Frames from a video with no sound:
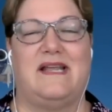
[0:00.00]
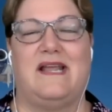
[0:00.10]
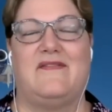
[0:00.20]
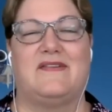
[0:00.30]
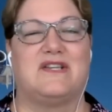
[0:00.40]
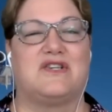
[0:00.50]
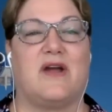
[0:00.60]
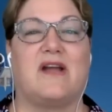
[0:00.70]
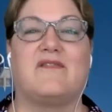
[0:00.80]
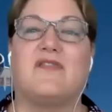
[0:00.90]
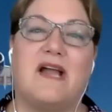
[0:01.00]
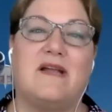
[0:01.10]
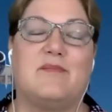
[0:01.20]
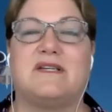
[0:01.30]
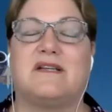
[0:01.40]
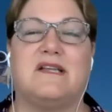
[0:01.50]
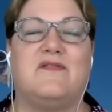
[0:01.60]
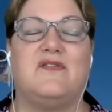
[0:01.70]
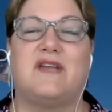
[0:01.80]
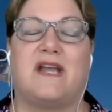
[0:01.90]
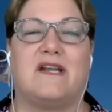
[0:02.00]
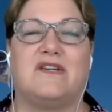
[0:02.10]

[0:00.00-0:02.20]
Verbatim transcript: if it's a direct flight, particularly if you've taken